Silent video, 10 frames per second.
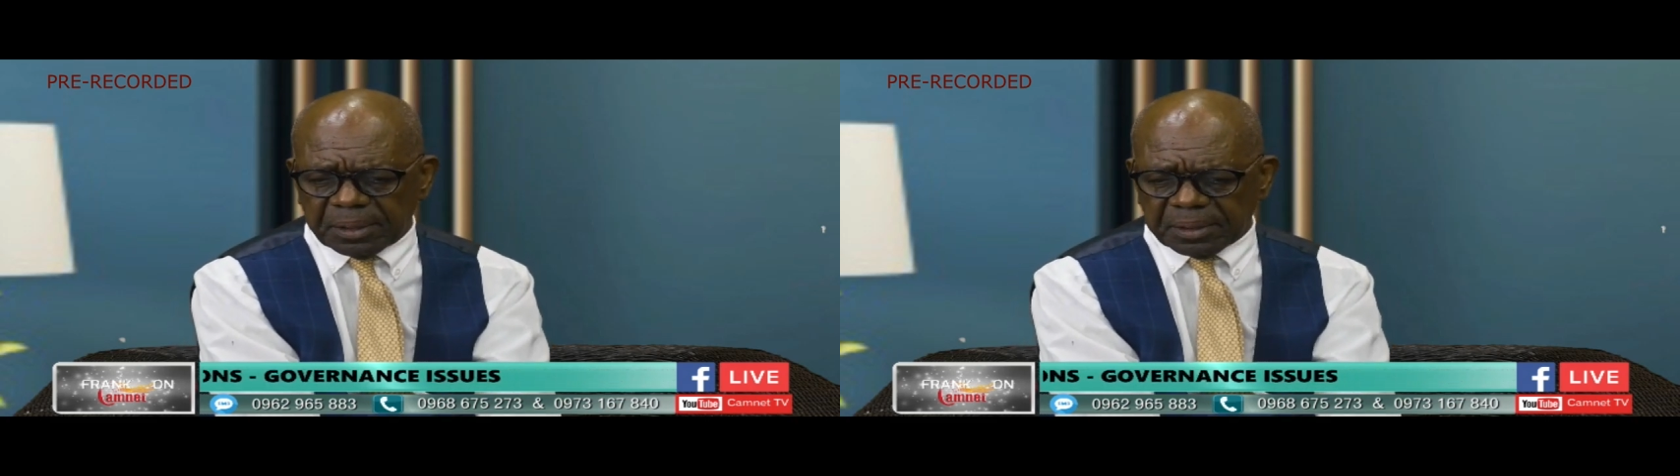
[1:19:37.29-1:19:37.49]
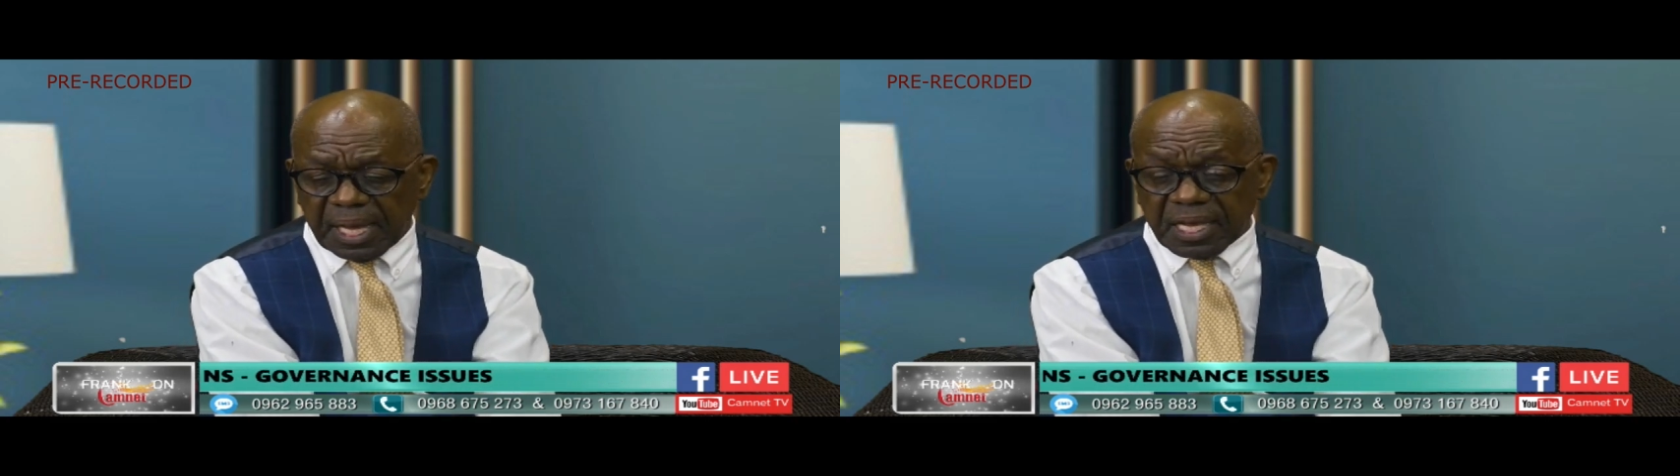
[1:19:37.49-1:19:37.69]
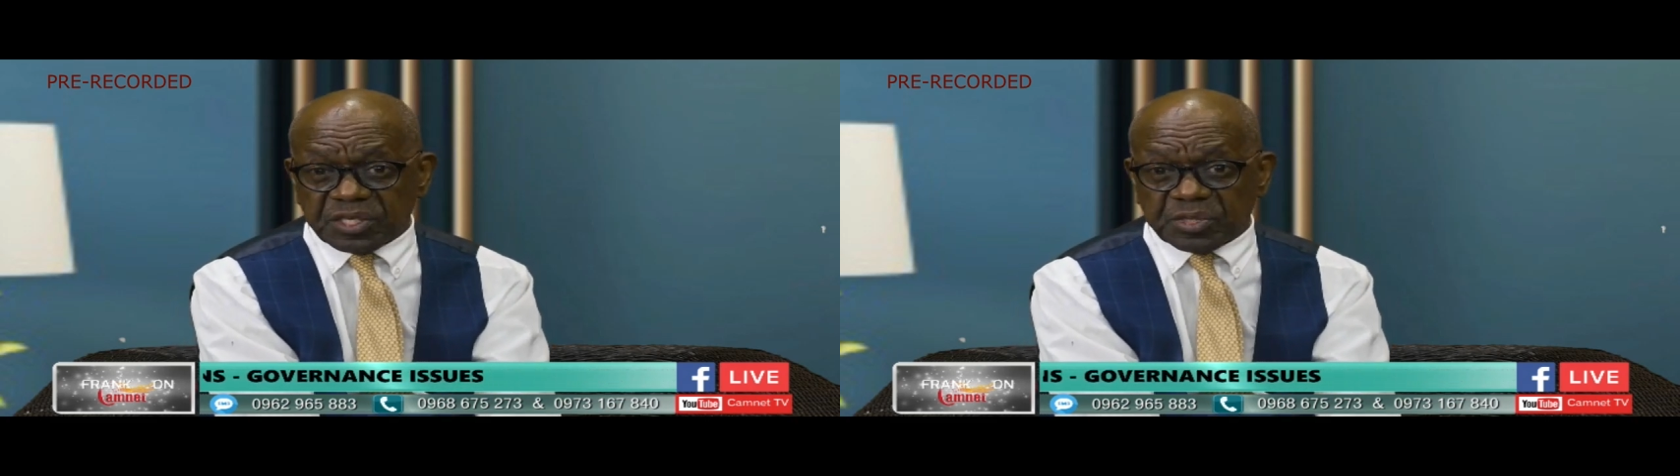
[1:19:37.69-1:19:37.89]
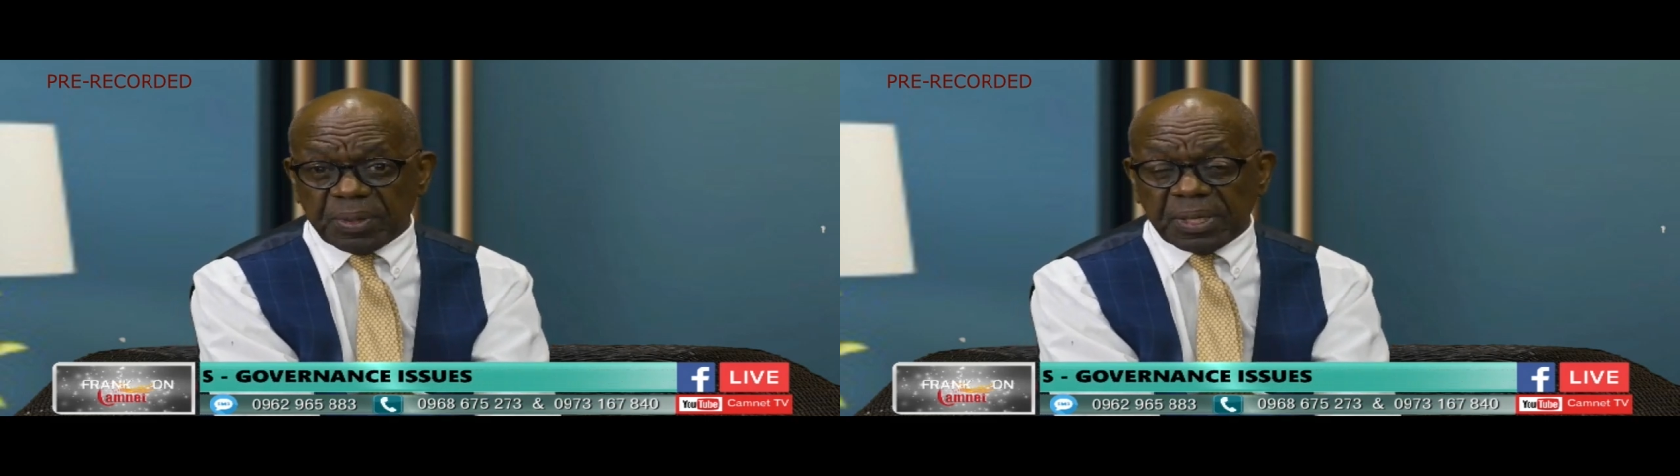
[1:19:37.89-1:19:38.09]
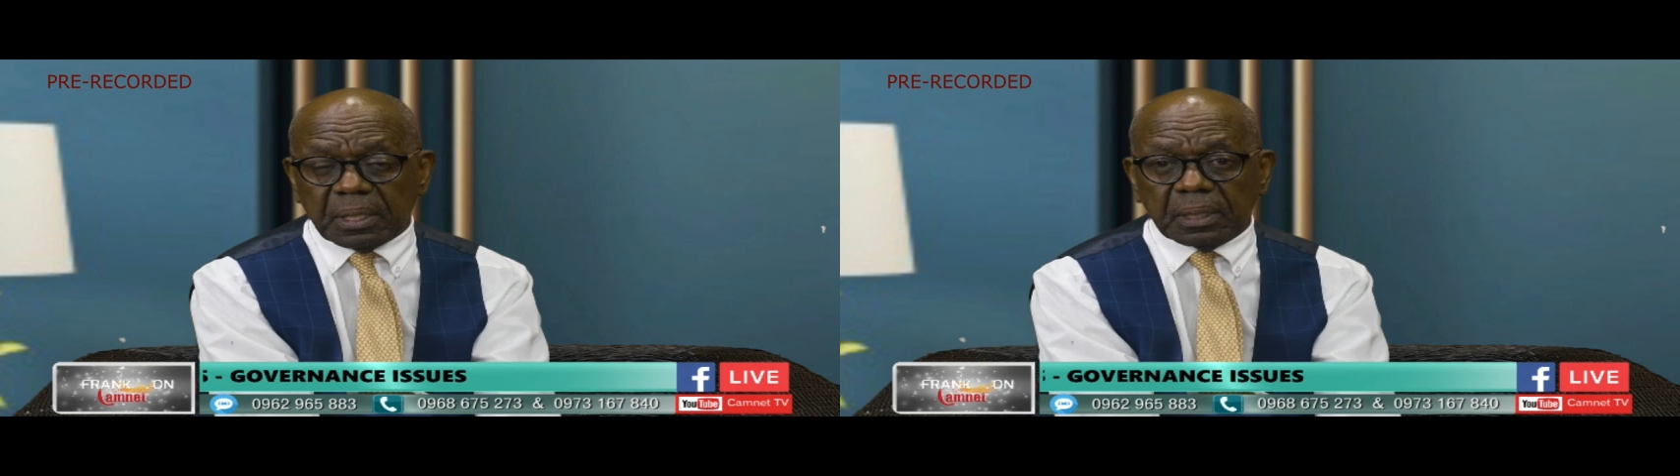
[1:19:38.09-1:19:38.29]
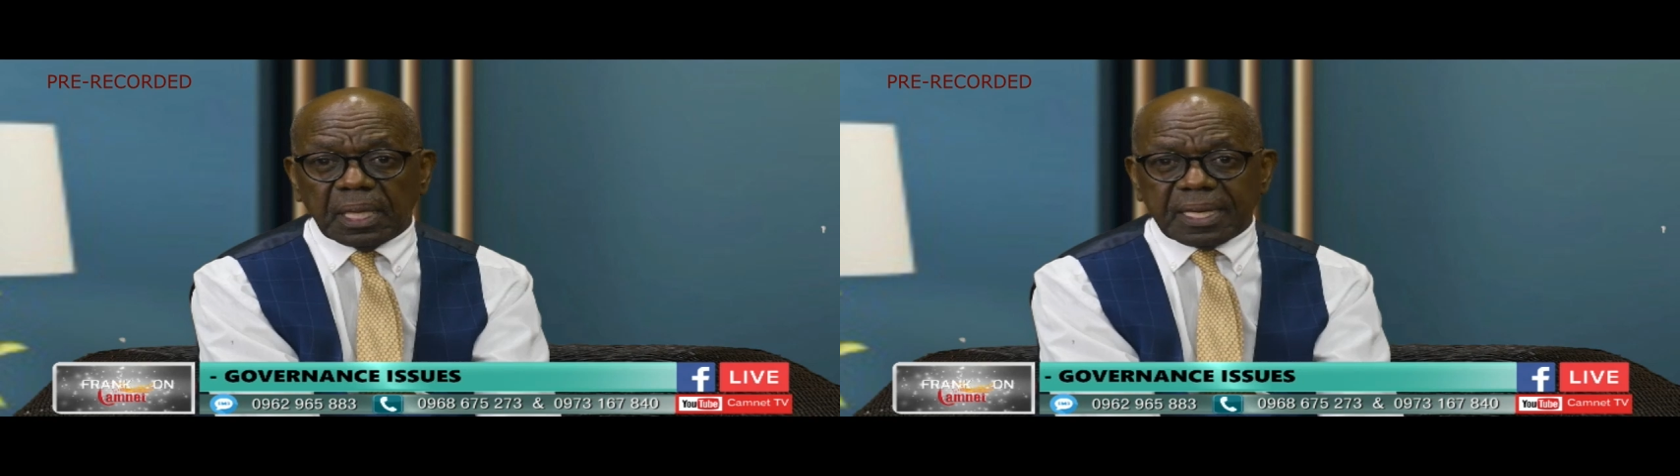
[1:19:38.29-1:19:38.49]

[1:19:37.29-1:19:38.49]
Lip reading: next week.